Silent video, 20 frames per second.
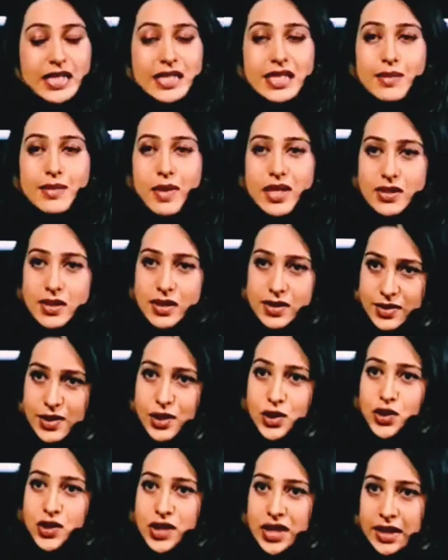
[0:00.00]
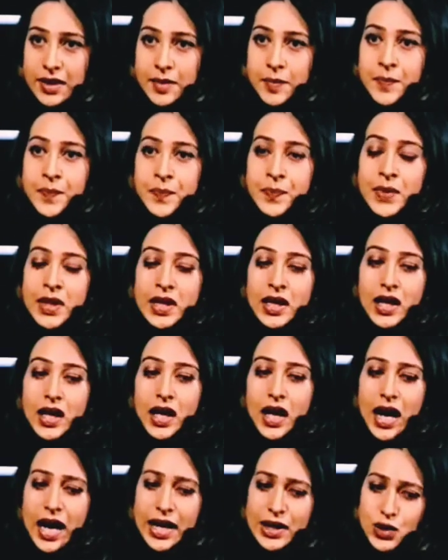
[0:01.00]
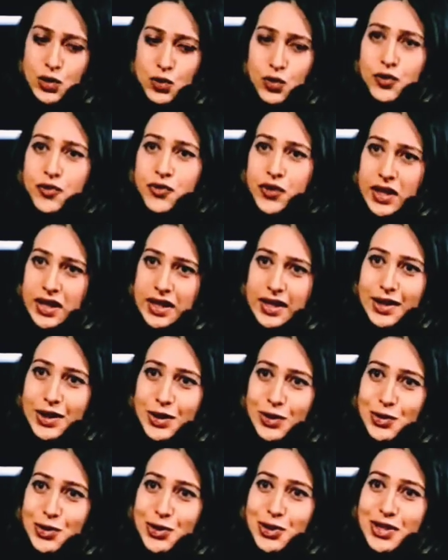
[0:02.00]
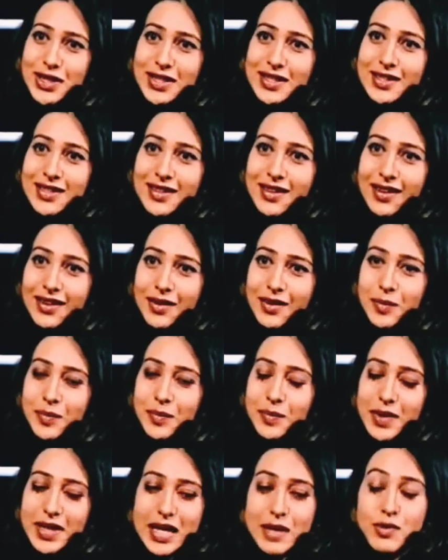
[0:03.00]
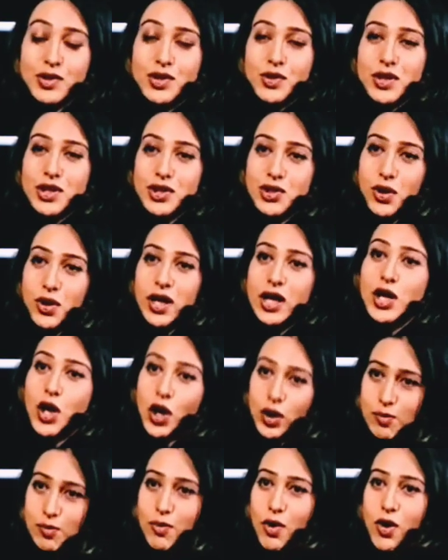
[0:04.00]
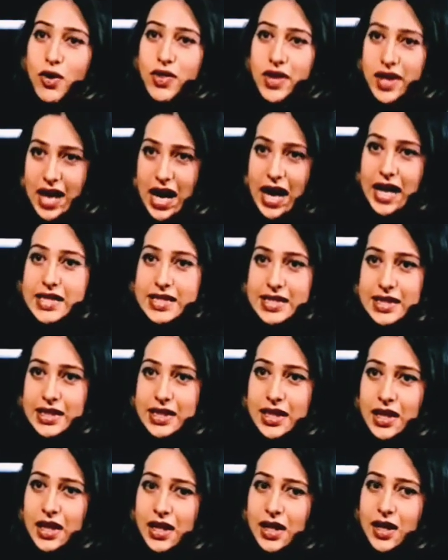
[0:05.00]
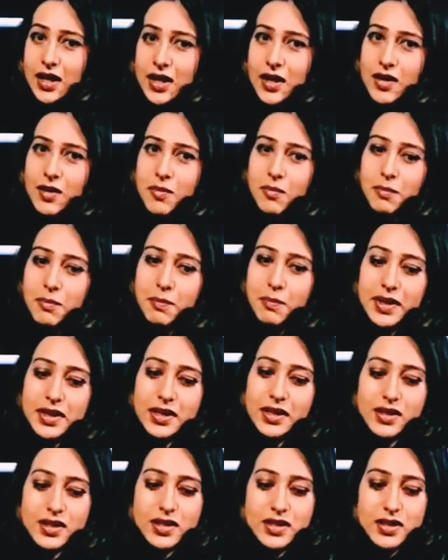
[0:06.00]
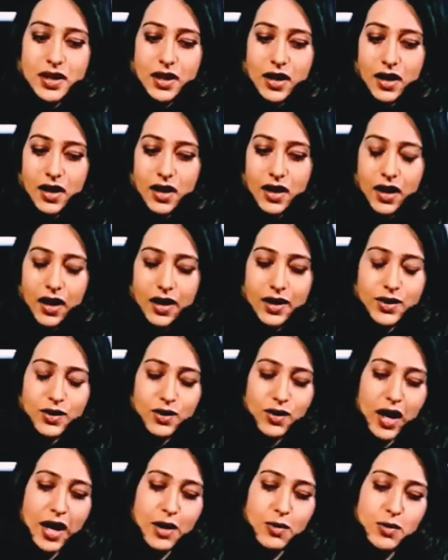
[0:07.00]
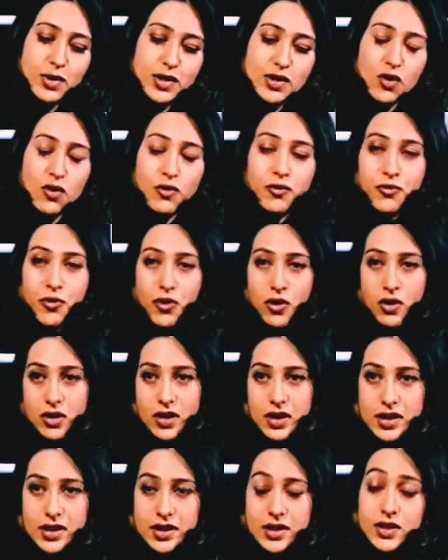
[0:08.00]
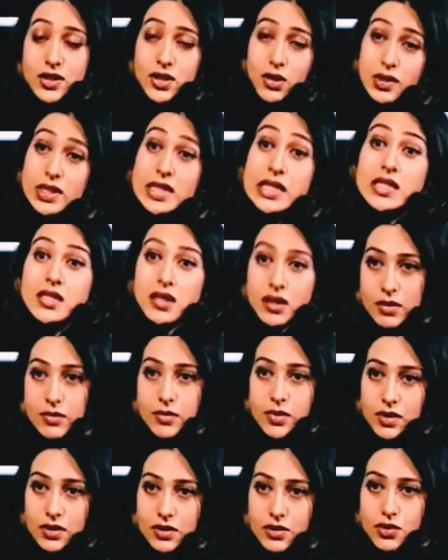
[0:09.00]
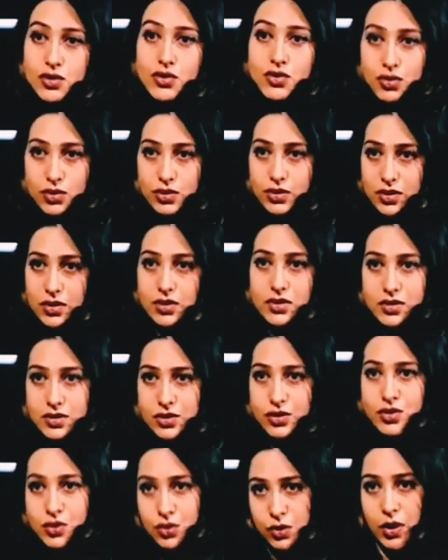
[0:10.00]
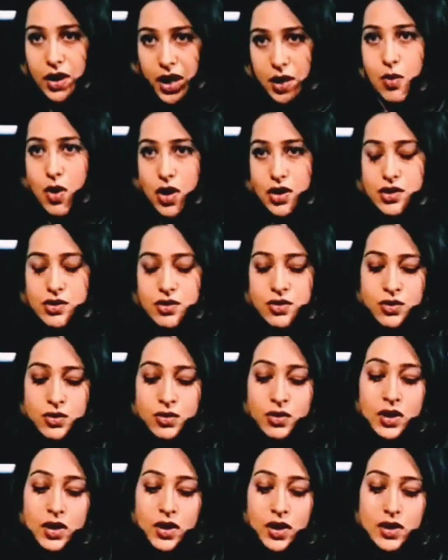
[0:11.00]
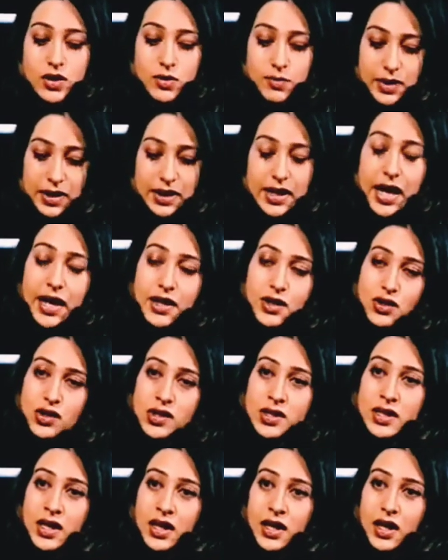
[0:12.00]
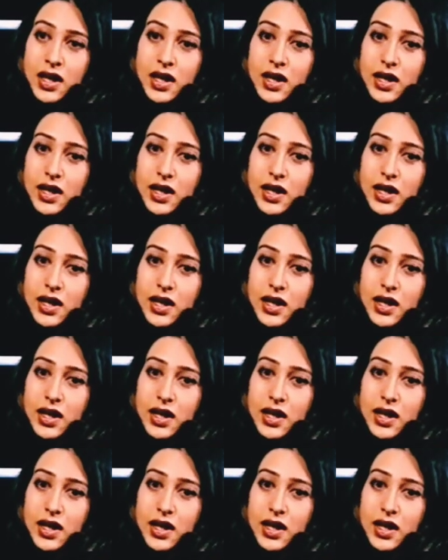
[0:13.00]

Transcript: when I see my sister today, I do feel that, she's been able to enjoy a lot more than I did. But, I was so focused and so determined to do what I wanted to do, to be an actress,